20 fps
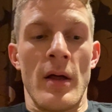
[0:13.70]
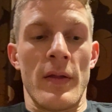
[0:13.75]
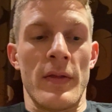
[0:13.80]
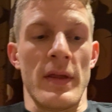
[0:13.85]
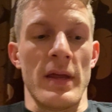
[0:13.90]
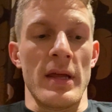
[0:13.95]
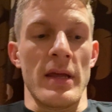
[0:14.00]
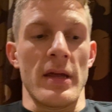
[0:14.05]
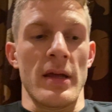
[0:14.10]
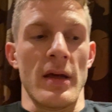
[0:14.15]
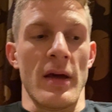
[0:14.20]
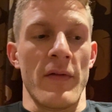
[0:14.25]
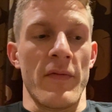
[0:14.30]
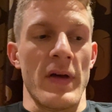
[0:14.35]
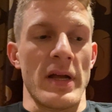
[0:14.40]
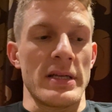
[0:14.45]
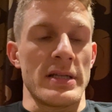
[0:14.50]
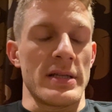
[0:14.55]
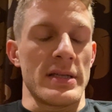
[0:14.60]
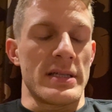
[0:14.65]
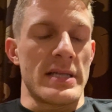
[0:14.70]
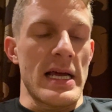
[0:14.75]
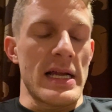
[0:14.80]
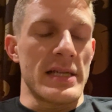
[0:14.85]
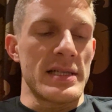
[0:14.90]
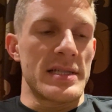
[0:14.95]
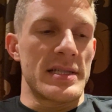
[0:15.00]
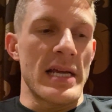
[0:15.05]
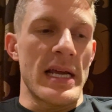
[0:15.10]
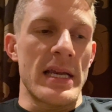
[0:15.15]
the event in the
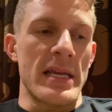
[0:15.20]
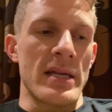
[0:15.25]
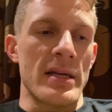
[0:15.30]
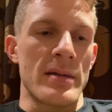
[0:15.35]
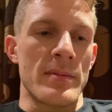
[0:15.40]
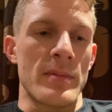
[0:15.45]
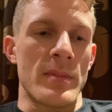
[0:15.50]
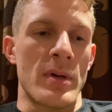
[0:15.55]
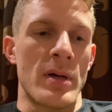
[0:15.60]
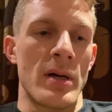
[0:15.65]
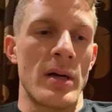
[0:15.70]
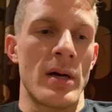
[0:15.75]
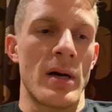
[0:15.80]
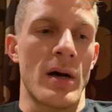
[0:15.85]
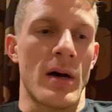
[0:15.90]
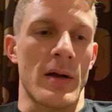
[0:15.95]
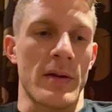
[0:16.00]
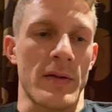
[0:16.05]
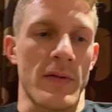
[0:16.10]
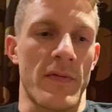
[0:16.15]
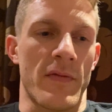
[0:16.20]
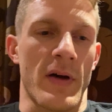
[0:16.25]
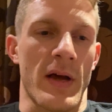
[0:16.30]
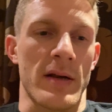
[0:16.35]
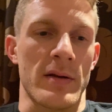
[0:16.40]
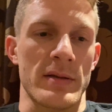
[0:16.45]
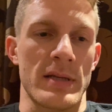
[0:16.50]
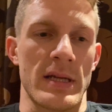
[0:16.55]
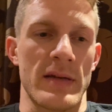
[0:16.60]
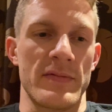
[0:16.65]
tennis stadium on the
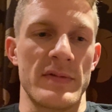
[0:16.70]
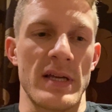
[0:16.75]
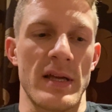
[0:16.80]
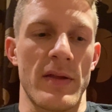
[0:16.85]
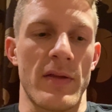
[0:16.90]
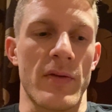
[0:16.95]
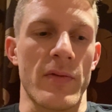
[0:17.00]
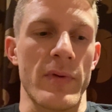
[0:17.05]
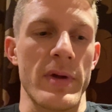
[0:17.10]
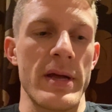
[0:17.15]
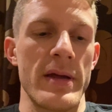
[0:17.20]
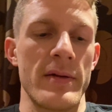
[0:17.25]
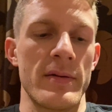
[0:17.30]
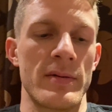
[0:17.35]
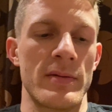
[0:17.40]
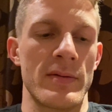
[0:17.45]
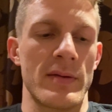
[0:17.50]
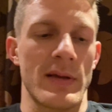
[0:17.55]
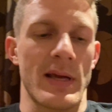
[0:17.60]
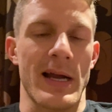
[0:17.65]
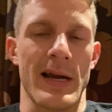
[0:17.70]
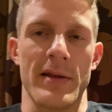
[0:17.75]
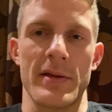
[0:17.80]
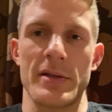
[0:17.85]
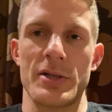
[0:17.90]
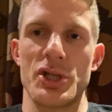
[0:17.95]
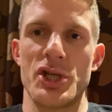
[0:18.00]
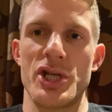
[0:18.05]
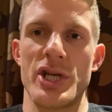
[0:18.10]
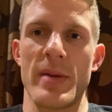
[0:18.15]
final day of day 3, kind of the
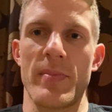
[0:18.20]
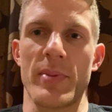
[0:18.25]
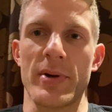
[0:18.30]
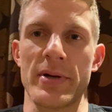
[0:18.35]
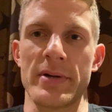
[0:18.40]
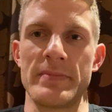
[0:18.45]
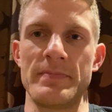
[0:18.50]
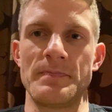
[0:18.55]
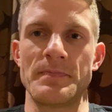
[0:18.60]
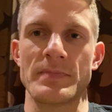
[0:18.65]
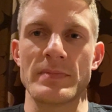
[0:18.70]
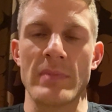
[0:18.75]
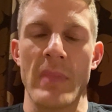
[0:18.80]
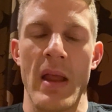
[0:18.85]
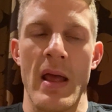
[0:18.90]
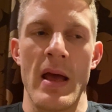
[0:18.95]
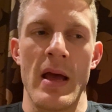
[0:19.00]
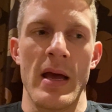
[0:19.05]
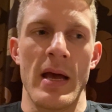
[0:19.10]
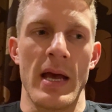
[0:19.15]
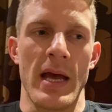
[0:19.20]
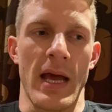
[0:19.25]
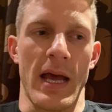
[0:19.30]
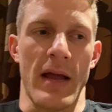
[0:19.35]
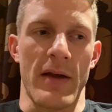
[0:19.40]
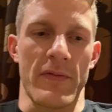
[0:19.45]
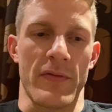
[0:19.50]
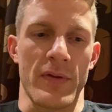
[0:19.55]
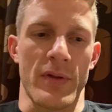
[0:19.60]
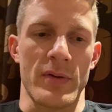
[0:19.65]
chipper.
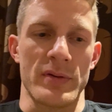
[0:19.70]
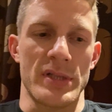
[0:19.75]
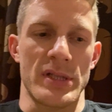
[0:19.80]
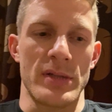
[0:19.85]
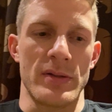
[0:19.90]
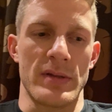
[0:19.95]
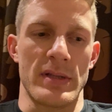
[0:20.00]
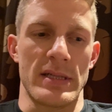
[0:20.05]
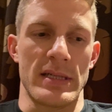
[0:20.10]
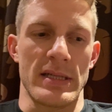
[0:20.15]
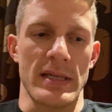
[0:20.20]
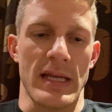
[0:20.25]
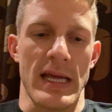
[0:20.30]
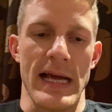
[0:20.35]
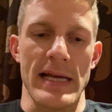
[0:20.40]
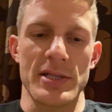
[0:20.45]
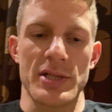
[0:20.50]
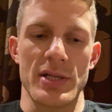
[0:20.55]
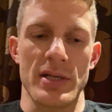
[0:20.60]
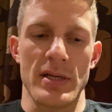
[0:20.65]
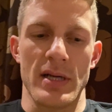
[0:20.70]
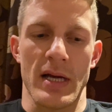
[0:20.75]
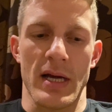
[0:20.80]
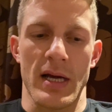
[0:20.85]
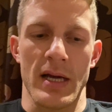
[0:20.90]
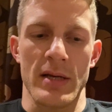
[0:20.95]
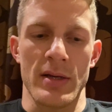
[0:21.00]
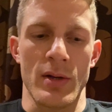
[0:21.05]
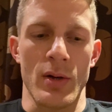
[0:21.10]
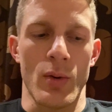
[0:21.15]
And for those of you that didn't catch it,
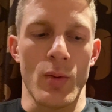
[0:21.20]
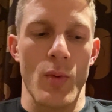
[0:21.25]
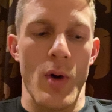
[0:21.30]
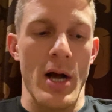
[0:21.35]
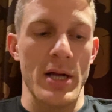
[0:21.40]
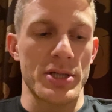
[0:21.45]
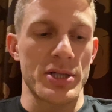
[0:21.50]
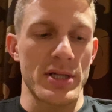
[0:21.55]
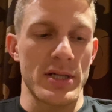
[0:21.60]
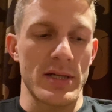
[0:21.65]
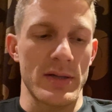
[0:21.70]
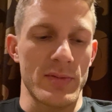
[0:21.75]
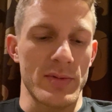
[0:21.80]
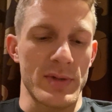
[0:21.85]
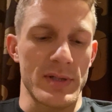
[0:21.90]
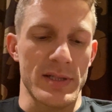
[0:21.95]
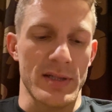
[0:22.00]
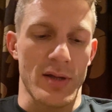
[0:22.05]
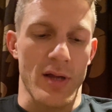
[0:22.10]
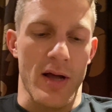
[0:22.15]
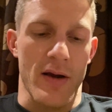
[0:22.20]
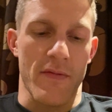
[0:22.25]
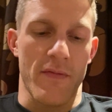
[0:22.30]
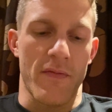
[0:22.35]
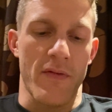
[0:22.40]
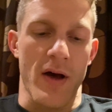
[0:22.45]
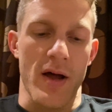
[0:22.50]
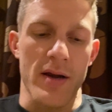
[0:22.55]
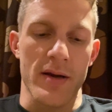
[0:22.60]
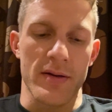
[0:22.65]
I'd go watch it. It was a lot of
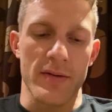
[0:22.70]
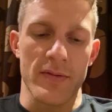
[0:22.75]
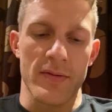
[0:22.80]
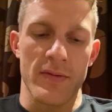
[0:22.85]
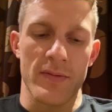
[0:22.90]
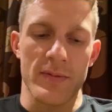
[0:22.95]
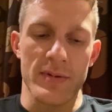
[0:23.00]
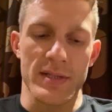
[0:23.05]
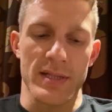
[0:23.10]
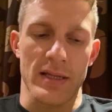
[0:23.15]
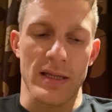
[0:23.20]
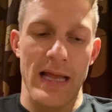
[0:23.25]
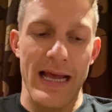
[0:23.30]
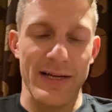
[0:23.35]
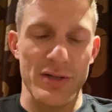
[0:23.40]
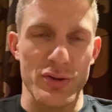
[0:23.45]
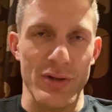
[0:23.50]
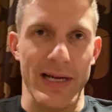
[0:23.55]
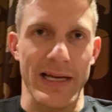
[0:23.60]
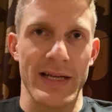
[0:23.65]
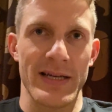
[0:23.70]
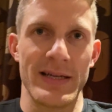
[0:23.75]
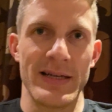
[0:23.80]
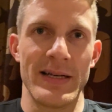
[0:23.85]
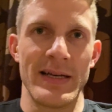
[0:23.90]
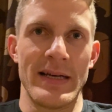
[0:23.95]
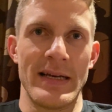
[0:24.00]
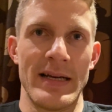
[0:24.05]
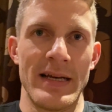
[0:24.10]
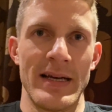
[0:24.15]
fun. It was electric.
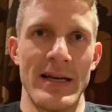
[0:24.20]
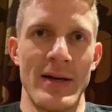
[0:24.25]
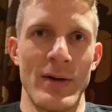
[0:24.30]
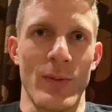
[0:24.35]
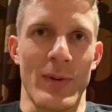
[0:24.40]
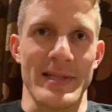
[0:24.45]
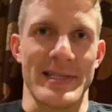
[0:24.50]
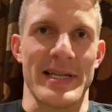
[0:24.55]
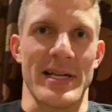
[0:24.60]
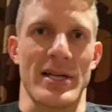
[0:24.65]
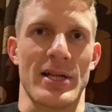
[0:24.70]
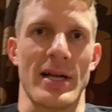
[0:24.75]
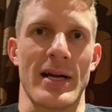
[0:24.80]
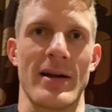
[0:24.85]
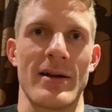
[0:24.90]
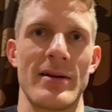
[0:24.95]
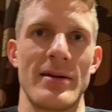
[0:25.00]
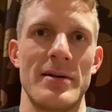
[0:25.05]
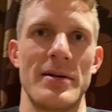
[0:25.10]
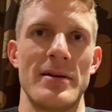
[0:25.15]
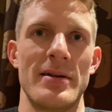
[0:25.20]
Wasn't it, Claire?